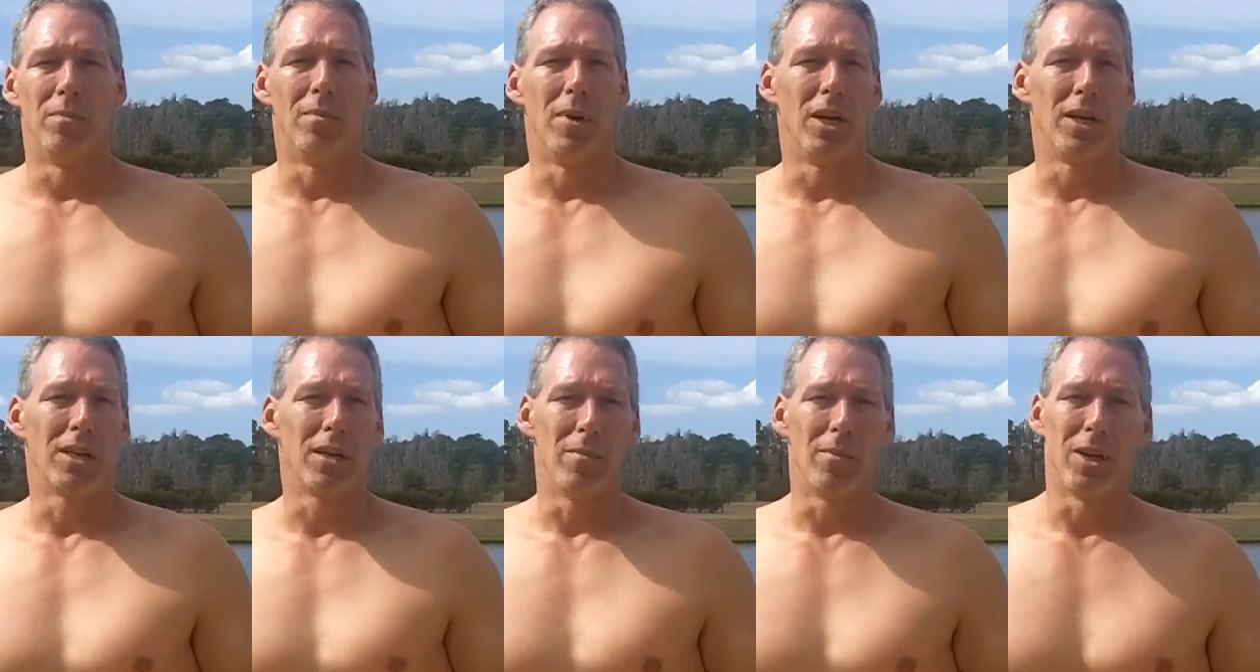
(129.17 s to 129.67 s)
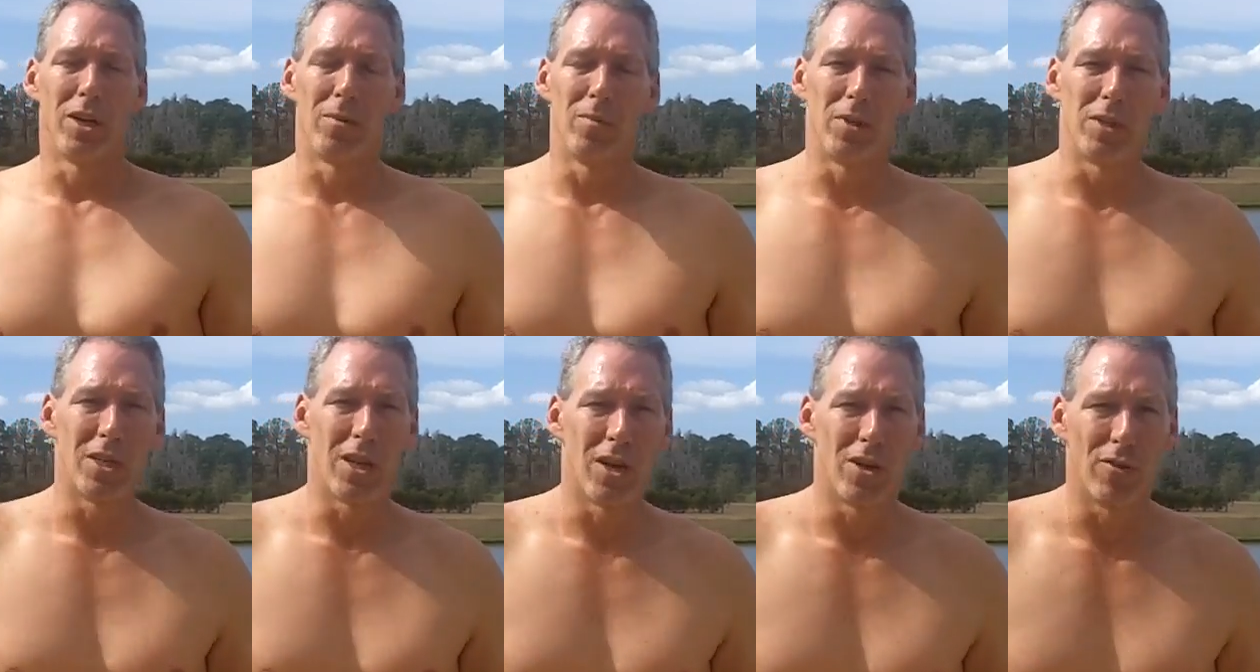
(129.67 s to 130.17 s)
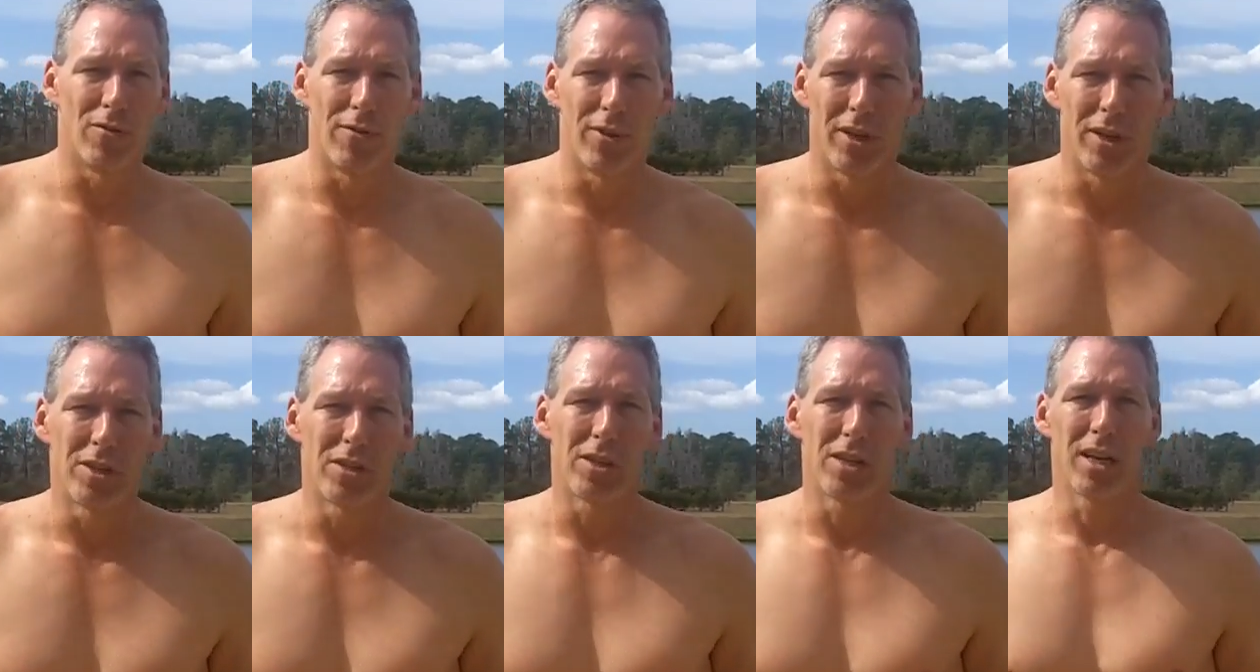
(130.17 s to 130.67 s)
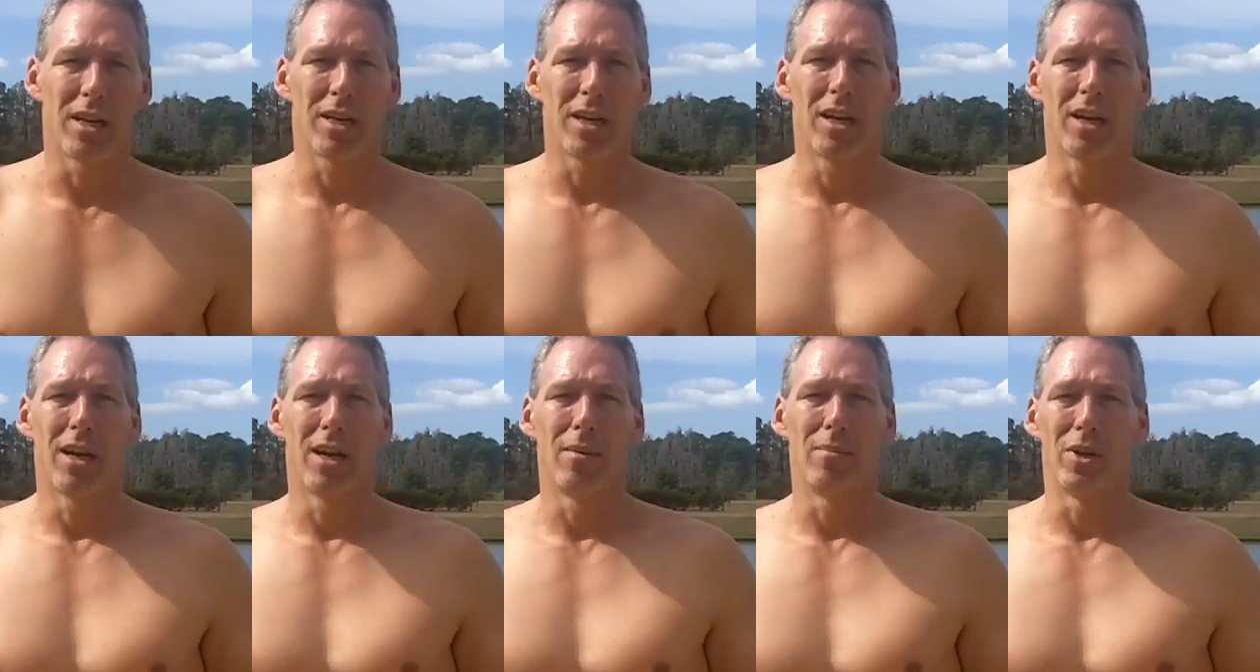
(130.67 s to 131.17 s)

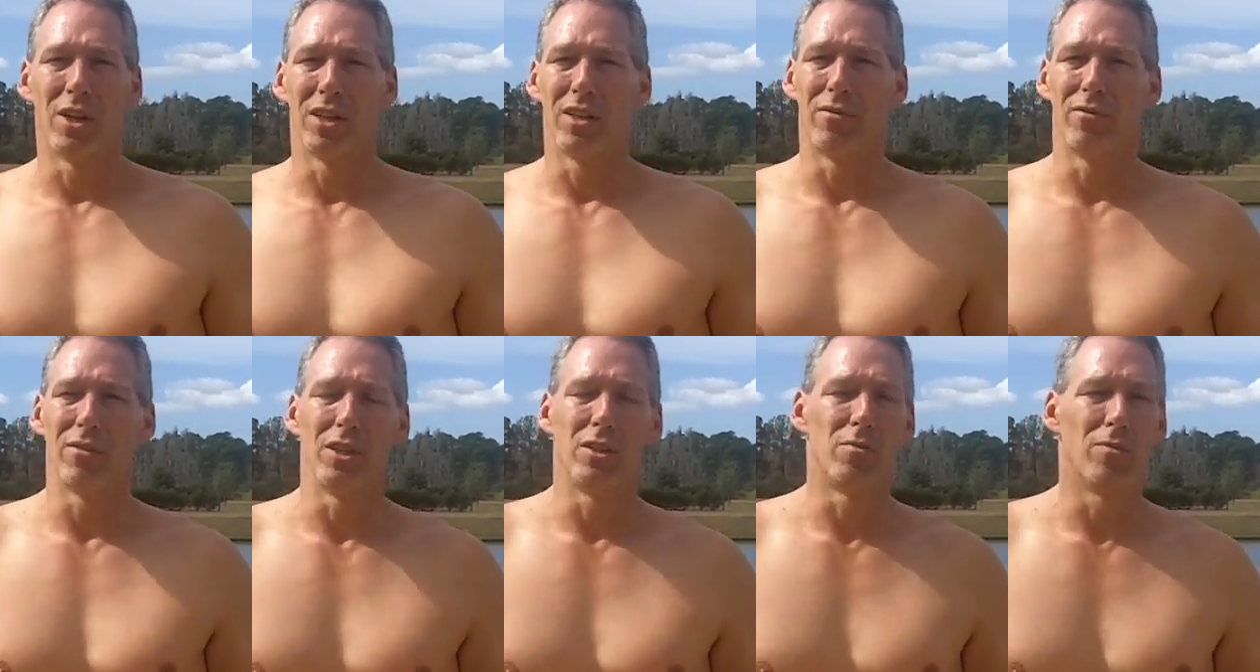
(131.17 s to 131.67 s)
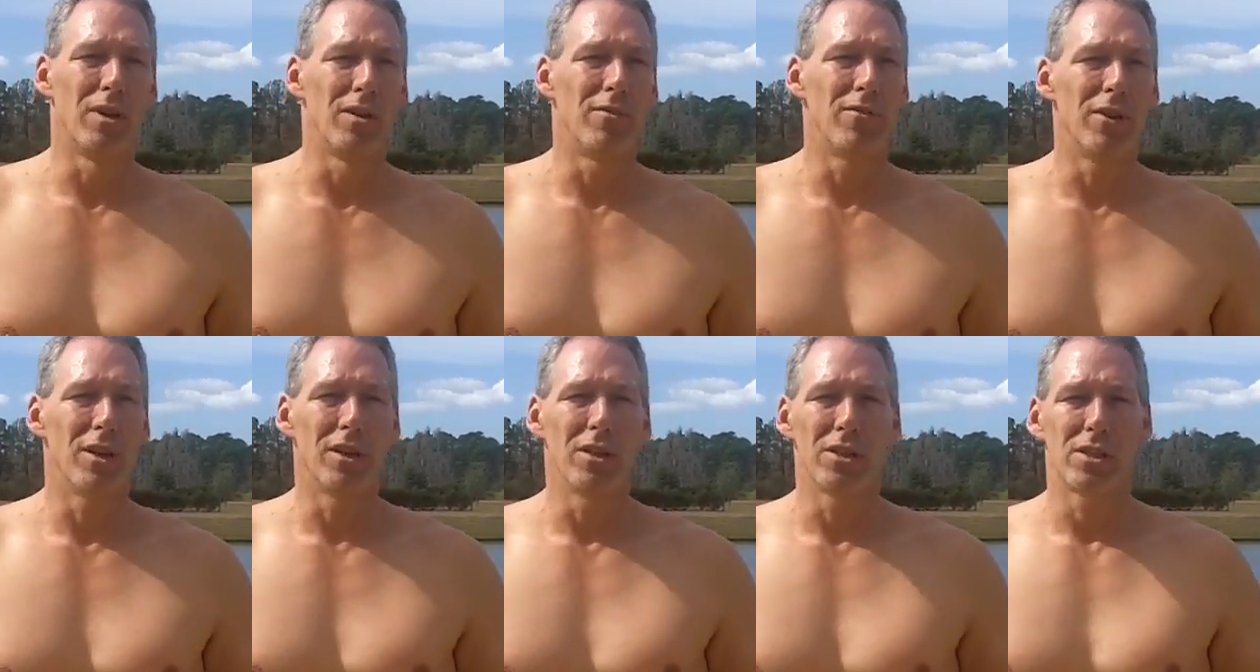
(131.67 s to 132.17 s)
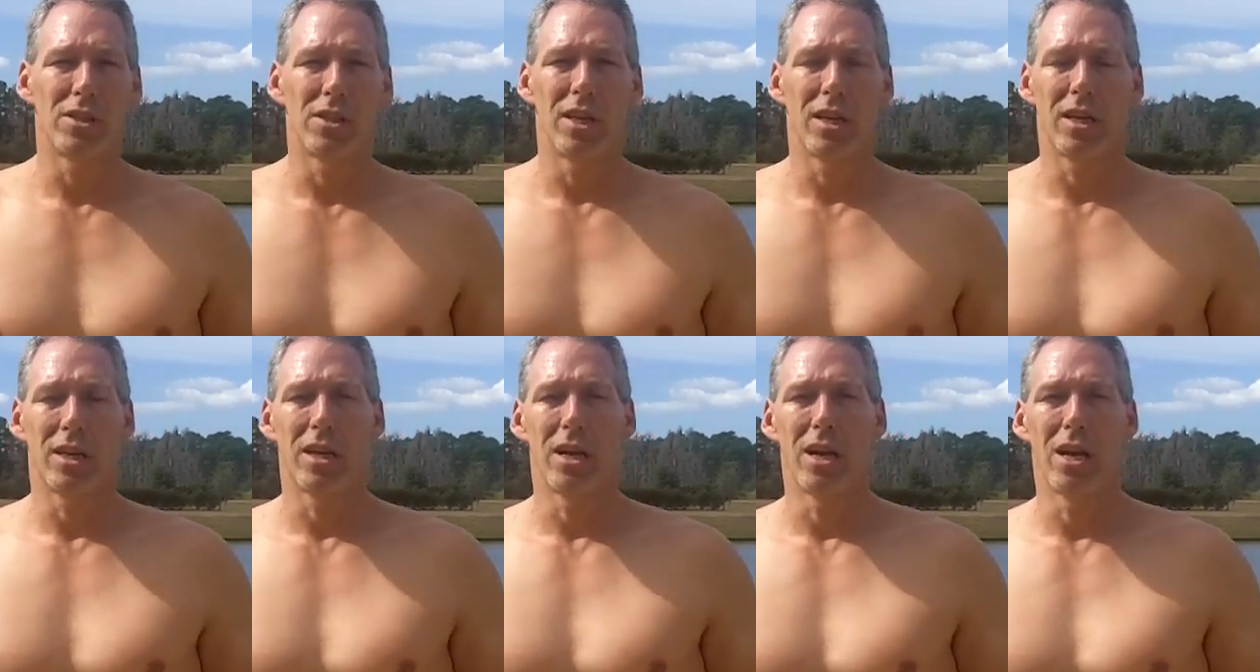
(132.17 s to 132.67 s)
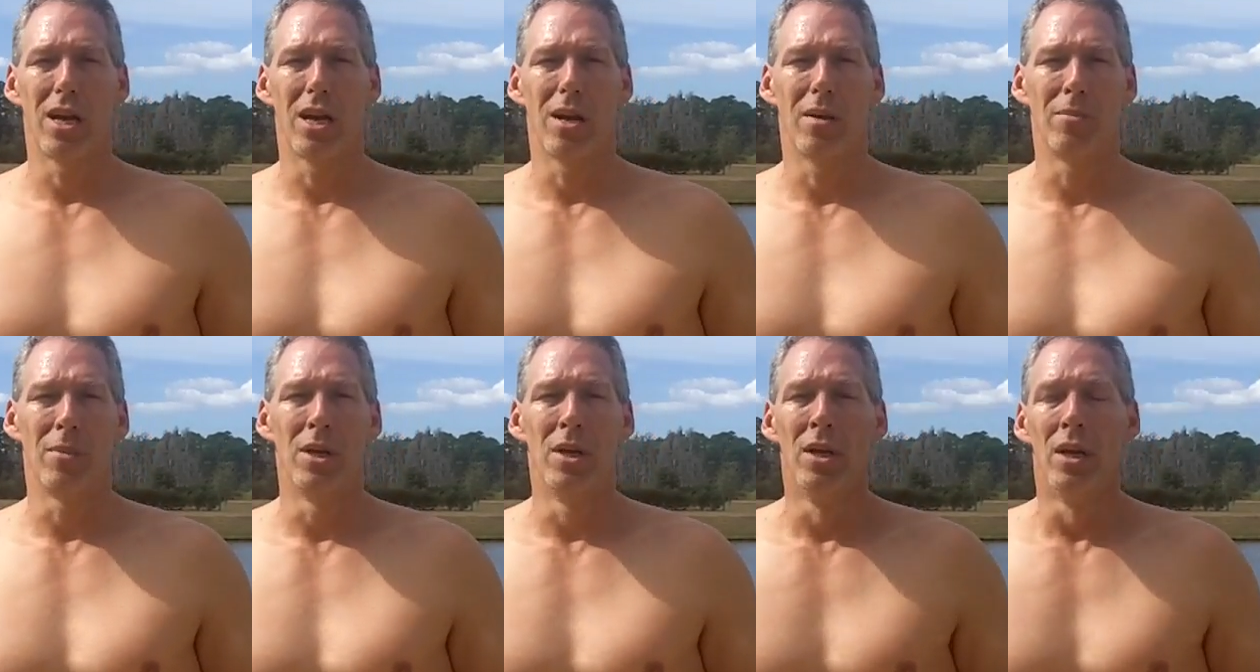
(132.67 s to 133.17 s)
Mike@MikeMcDonaldFitness.com,
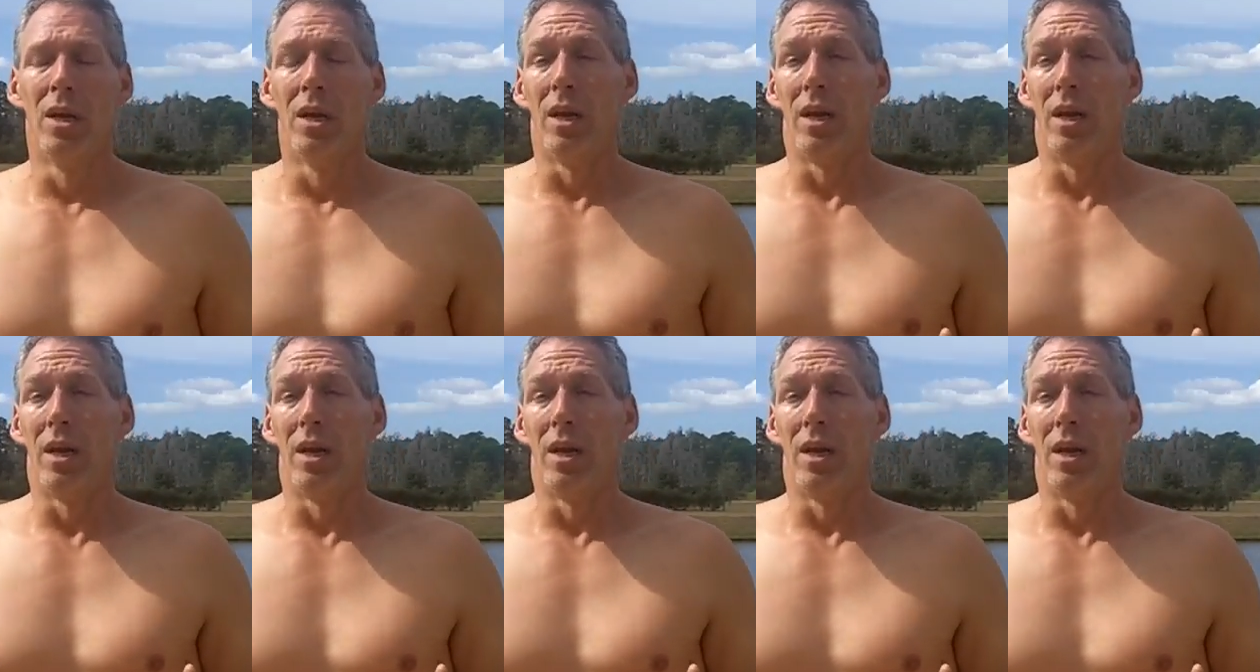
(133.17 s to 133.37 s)
Mike@BTwinFitness.com.